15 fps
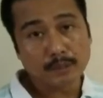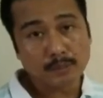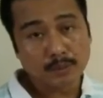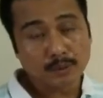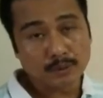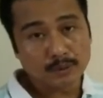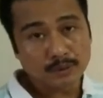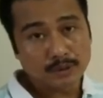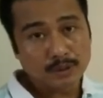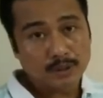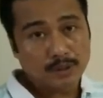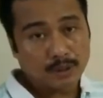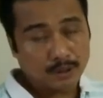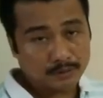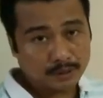mode
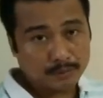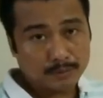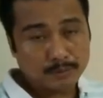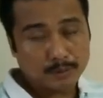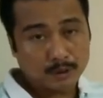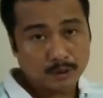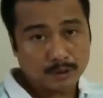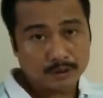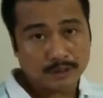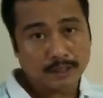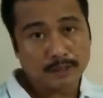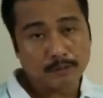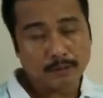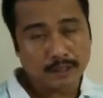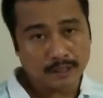of carbon monoxide,
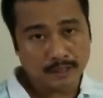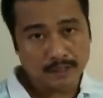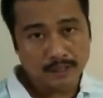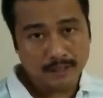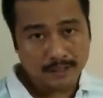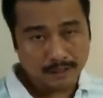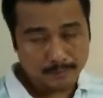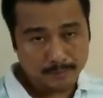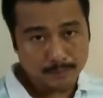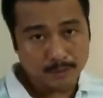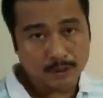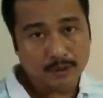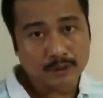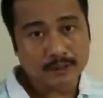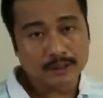where carbon
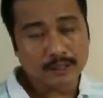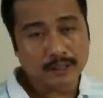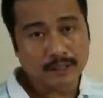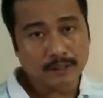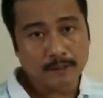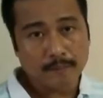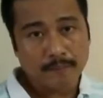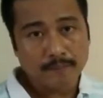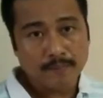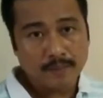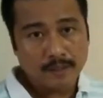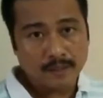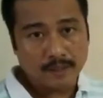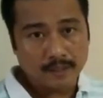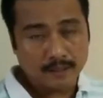monoxide
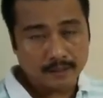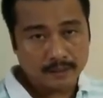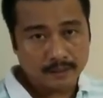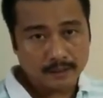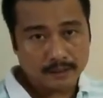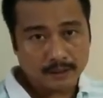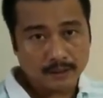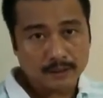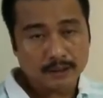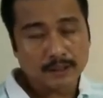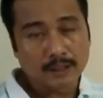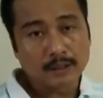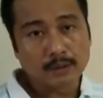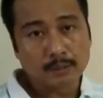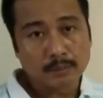is
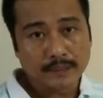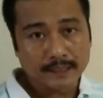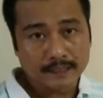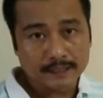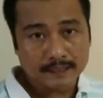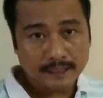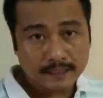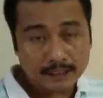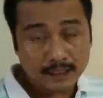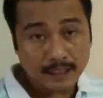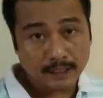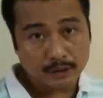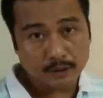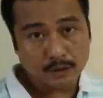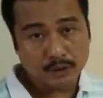considered to be a 6
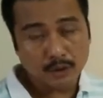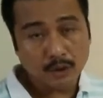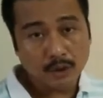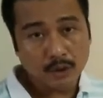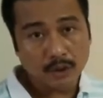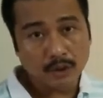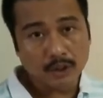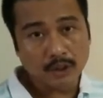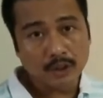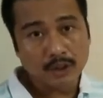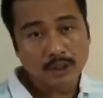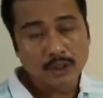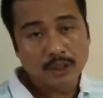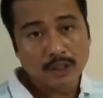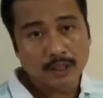electron donor,
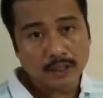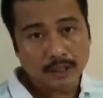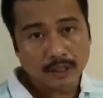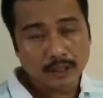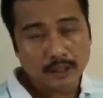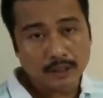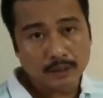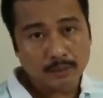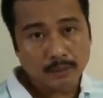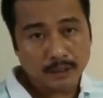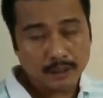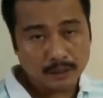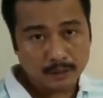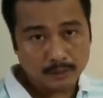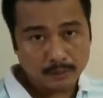again
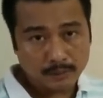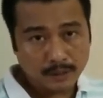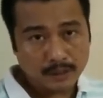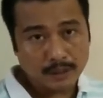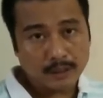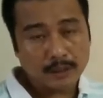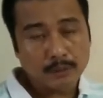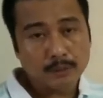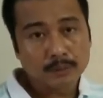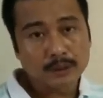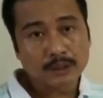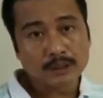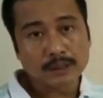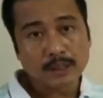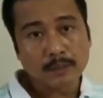when it
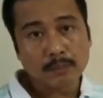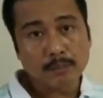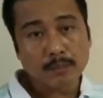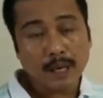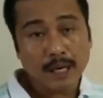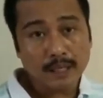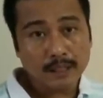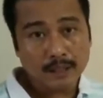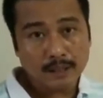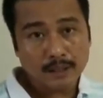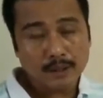uses the pi